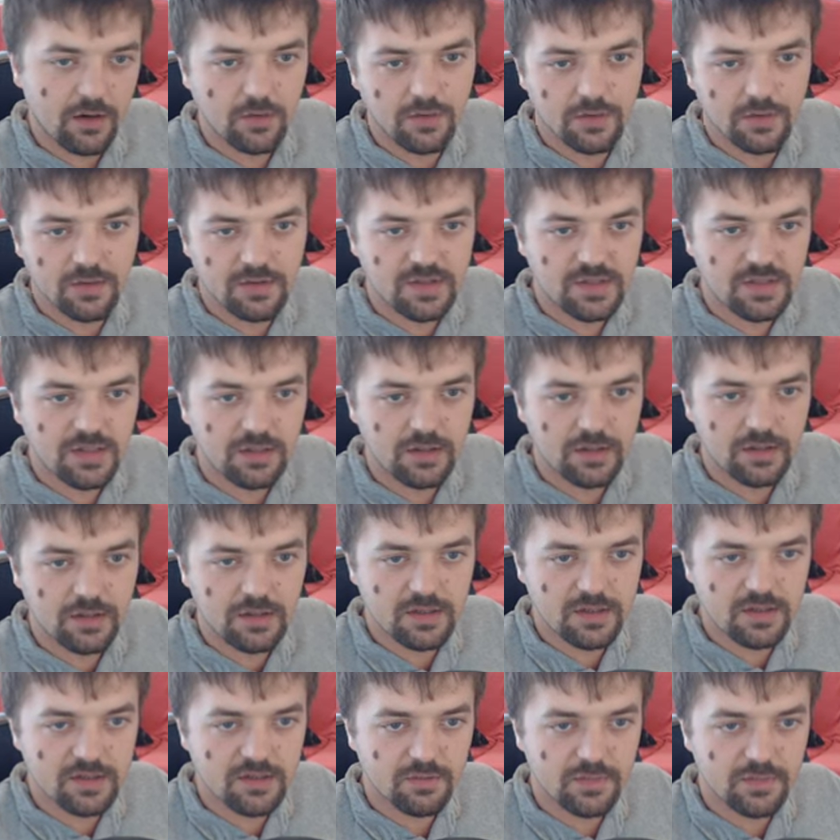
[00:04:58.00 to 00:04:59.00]
you see
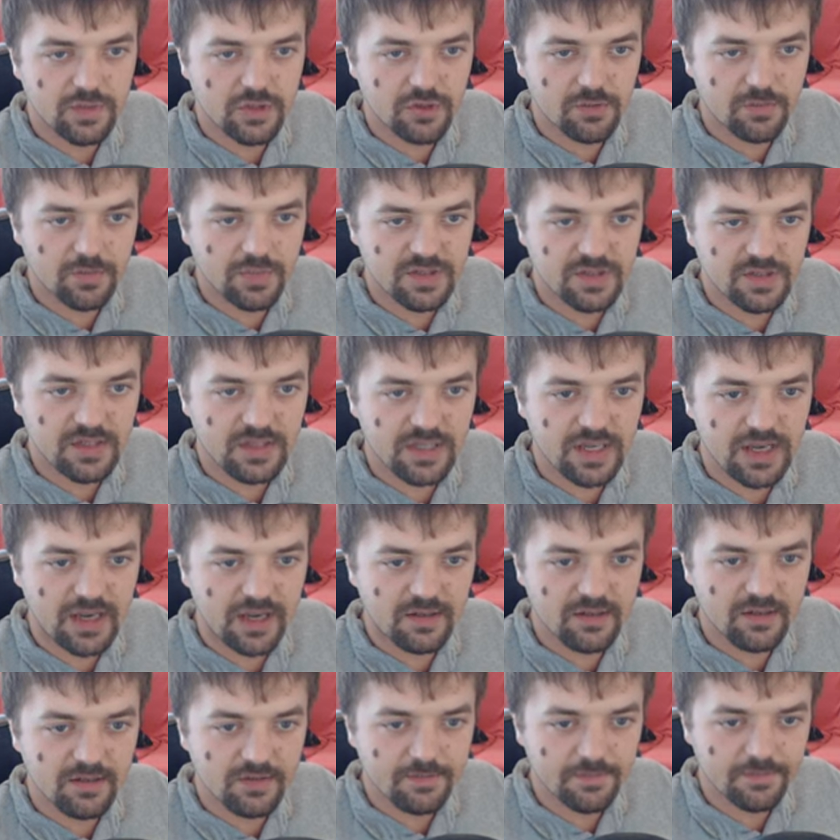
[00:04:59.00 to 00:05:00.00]
this bishop is
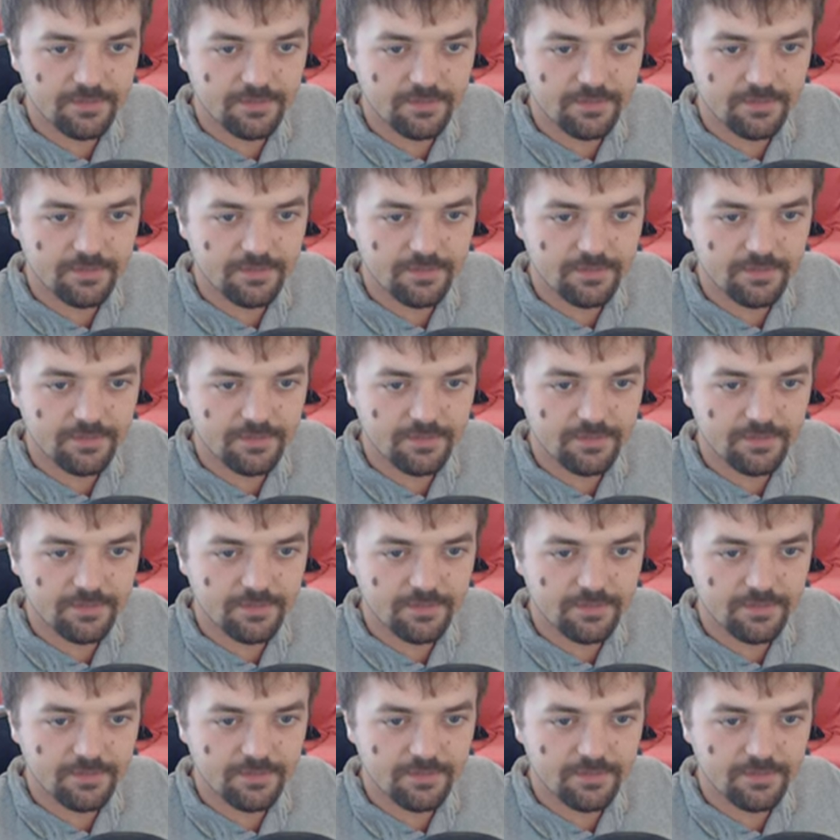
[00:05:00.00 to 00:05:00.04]
attacked.